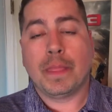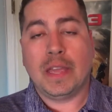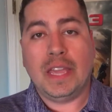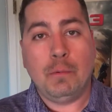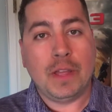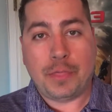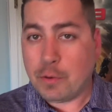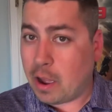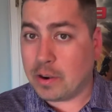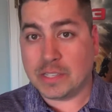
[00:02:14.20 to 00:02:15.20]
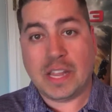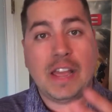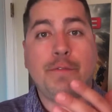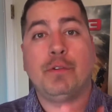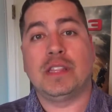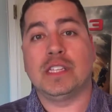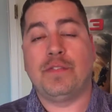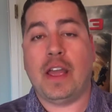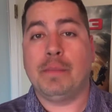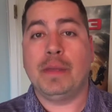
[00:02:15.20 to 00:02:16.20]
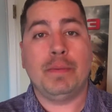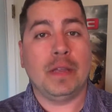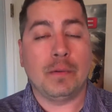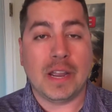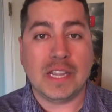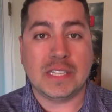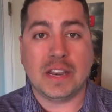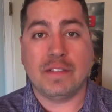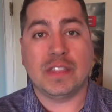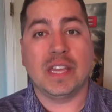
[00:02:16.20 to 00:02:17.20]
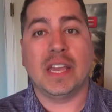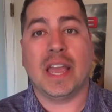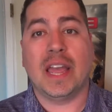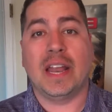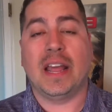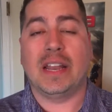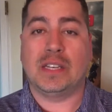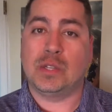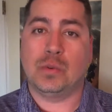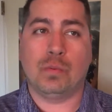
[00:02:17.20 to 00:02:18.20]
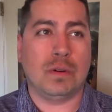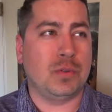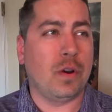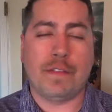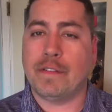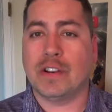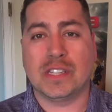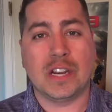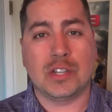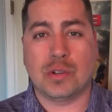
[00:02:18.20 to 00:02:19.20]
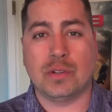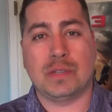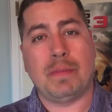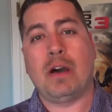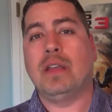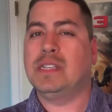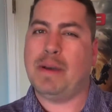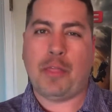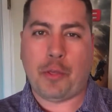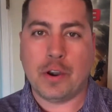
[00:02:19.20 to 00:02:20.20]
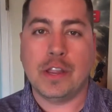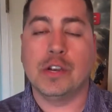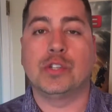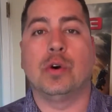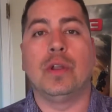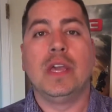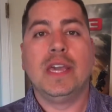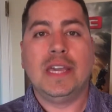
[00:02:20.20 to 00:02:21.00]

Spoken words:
he went throughout his life with his family being raised and everything, and at 25 years later, so he's about 30 years old,